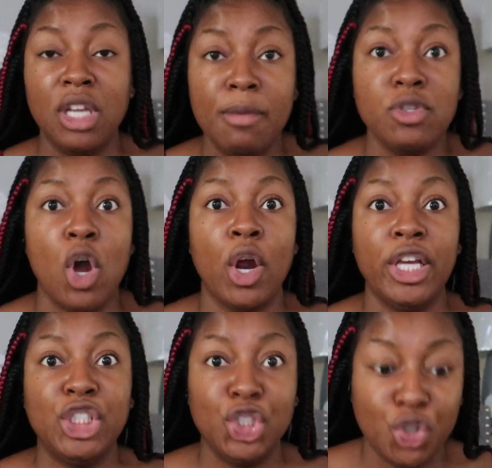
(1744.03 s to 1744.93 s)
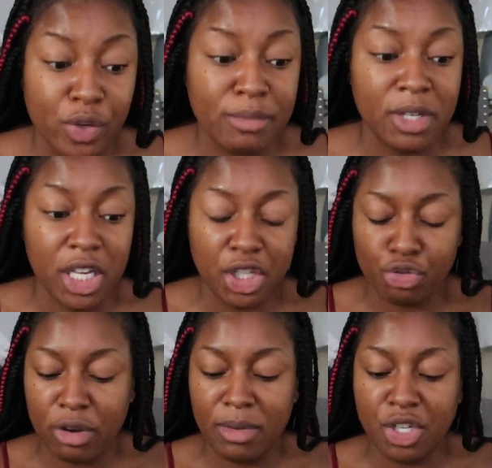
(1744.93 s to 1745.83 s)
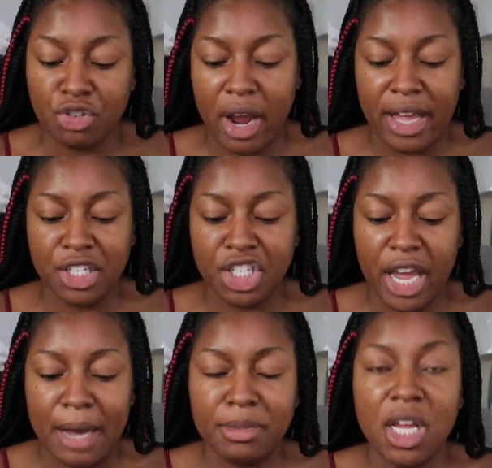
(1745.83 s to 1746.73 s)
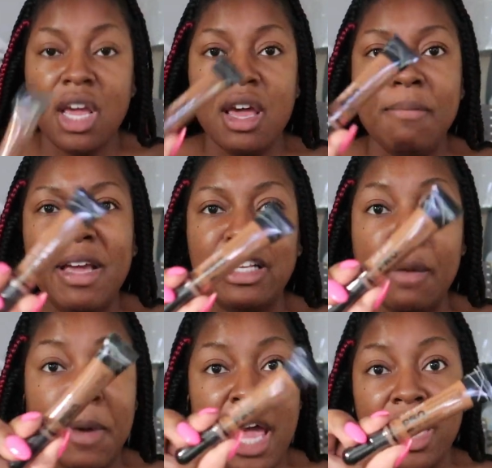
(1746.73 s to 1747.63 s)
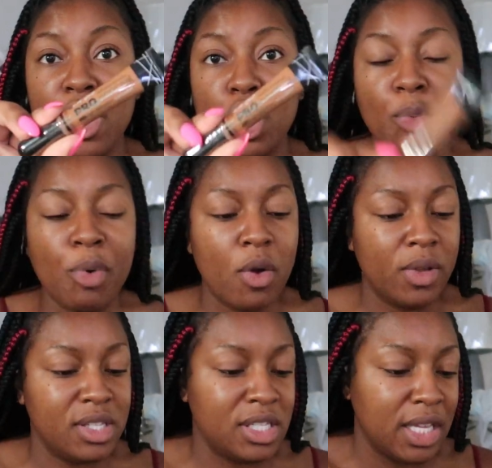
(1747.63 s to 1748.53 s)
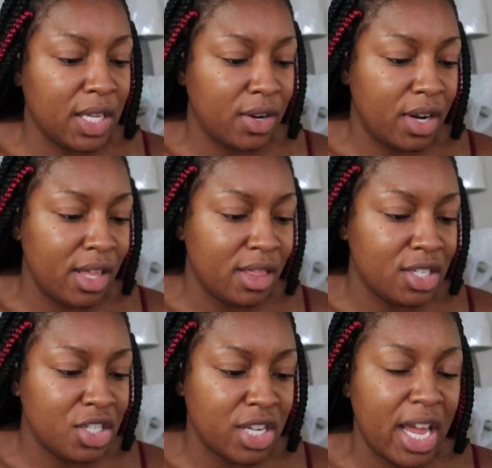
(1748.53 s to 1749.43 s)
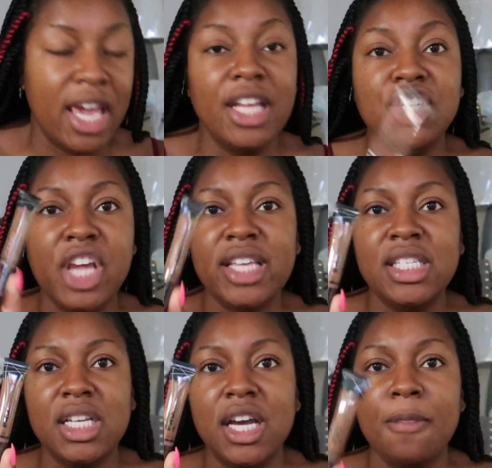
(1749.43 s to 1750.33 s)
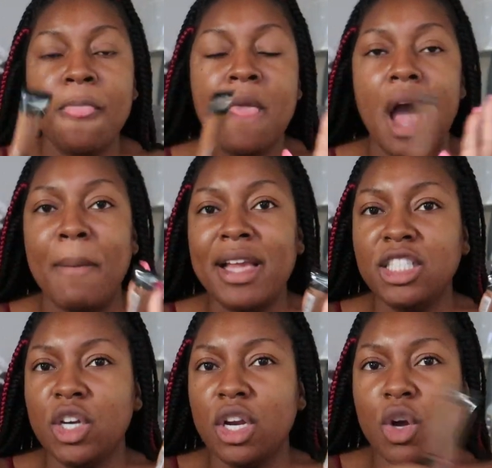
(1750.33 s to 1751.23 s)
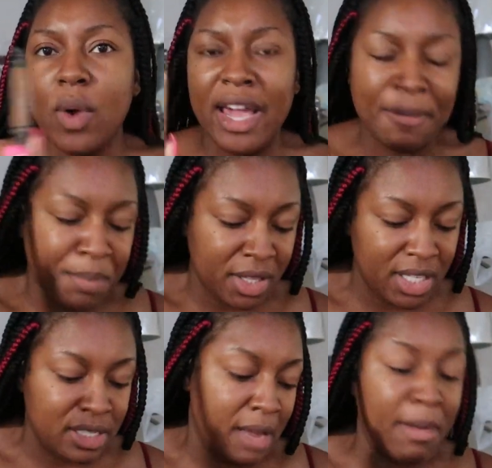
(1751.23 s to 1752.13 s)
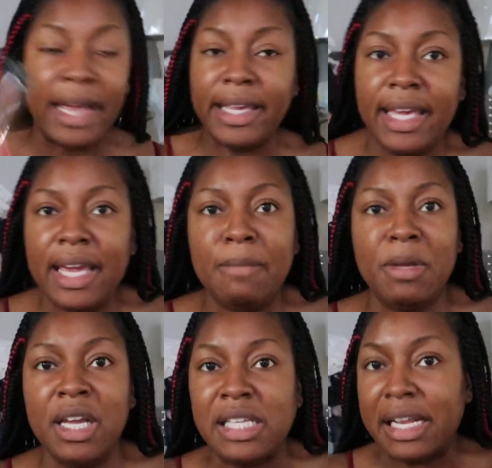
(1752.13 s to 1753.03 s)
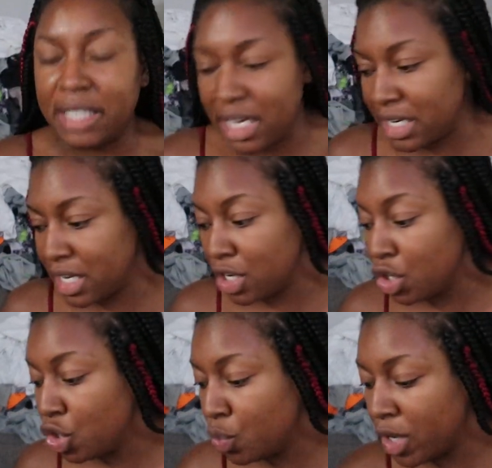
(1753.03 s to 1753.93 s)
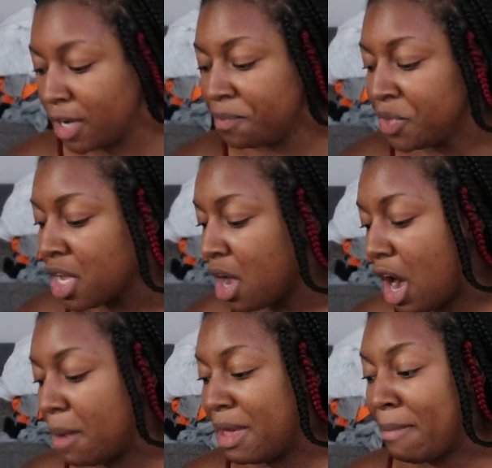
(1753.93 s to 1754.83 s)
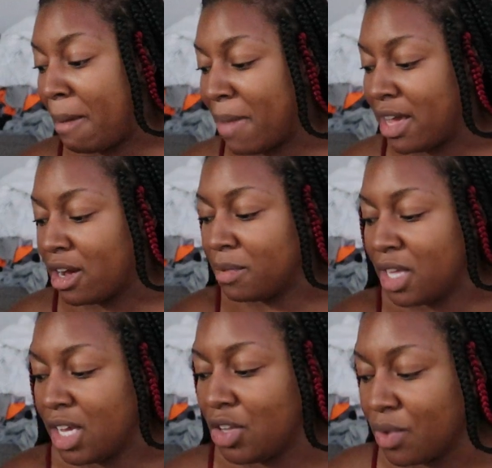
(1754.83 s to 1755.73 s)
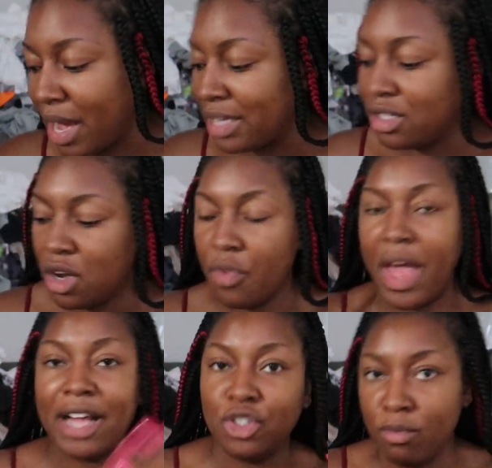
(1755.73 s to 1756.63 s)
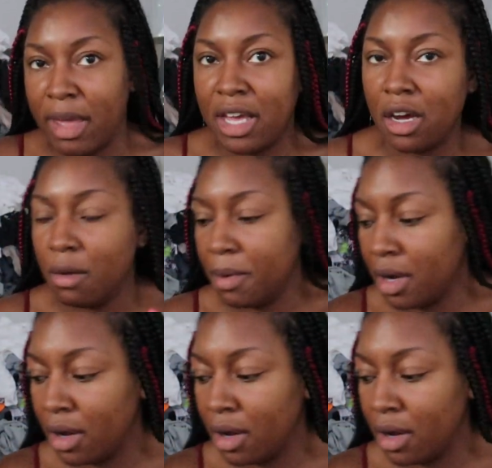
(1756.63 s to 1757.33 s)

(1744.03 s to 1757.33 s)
lips are extremely dry and chapped. Picked up an LA Girl Pro Concealer in the shade Chestnut. I'm actually going to go ahead and put this in my kit, because I did need a new one in my makeup kit. You guys know that I do makeup,